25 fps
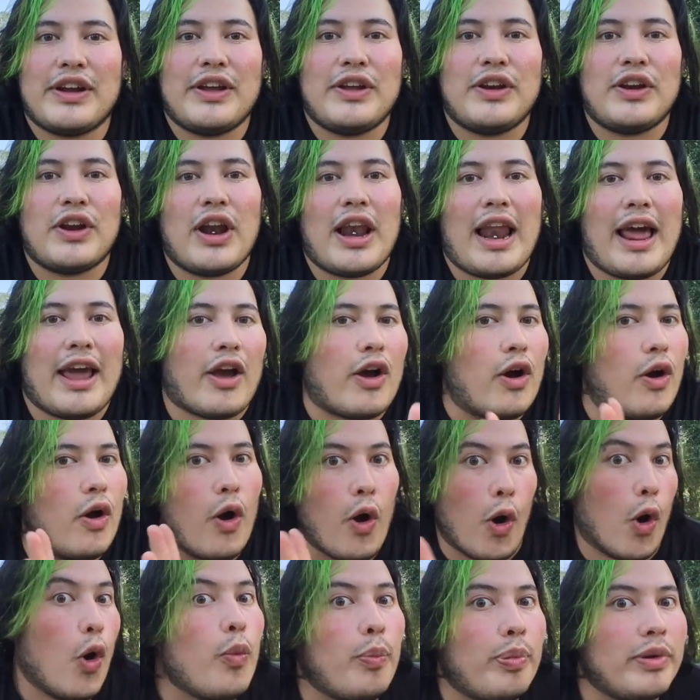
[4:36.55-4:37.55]
you know, like
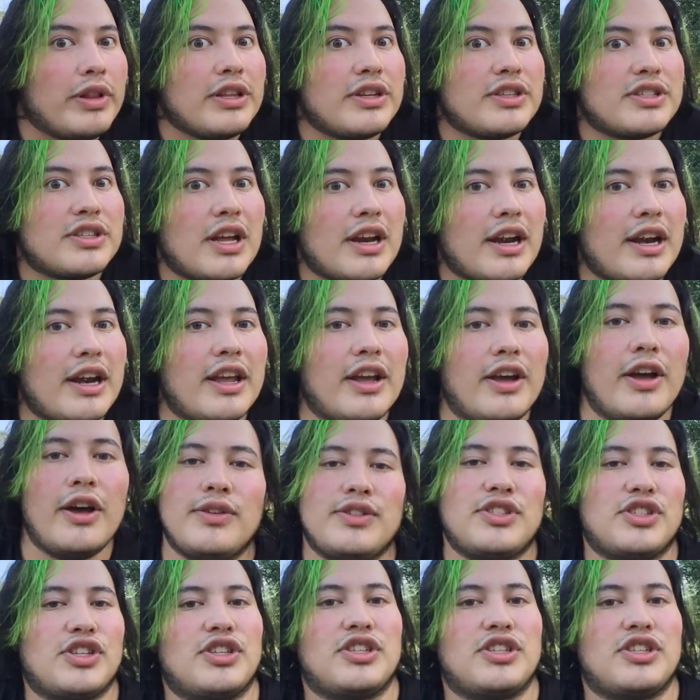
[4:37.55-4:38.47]
hoping there's not any ghosts,